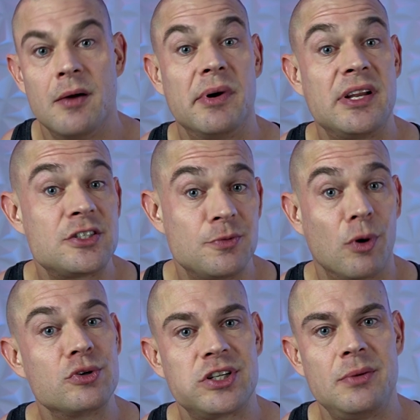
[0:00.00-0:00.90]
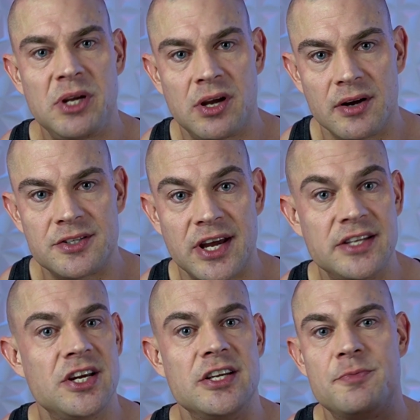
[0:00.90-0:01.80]
but that's mostly because I
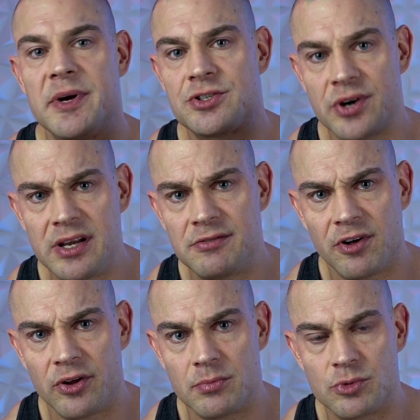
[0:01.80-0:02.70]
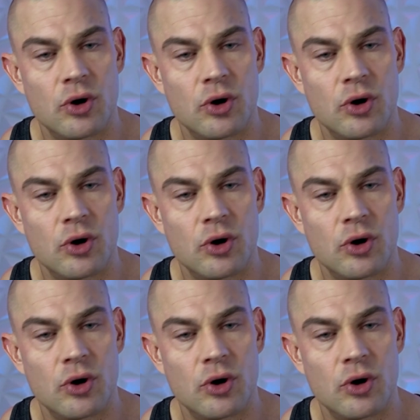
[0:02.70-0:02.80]
changed my training volume,